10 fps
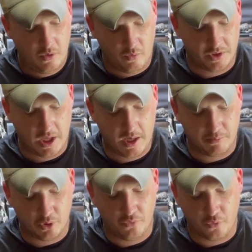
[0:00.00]
with a
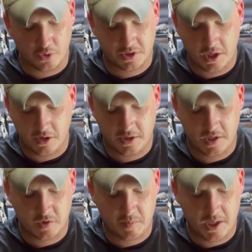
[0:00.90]
Blue Force gear
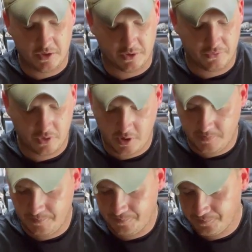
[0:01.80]
10 speed on the front,
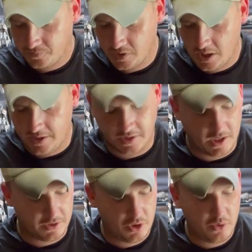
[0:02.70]
and
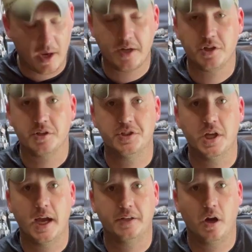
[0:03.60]
then two
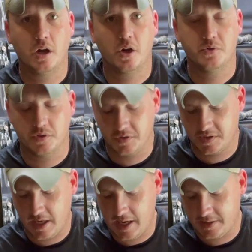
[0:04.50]
HSGI tacos on the
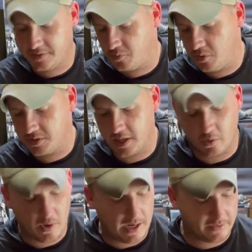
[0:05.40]
sides. One's got a
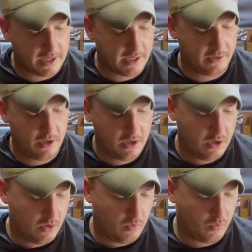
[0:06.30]
white light,
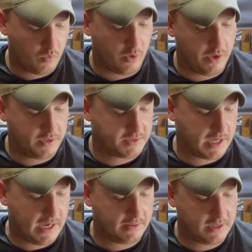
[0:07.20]
one's
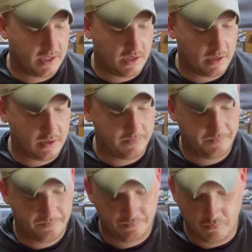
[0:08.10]
got the
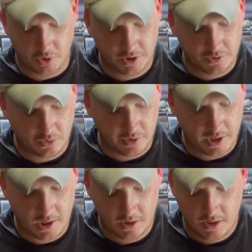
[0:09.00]
multi-tool in
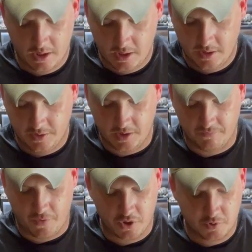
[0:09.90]
it. Then
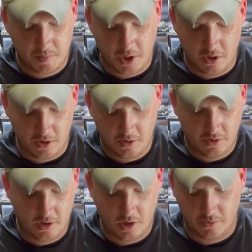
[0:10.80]
First Spear
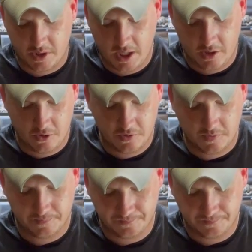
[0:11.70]
retainers.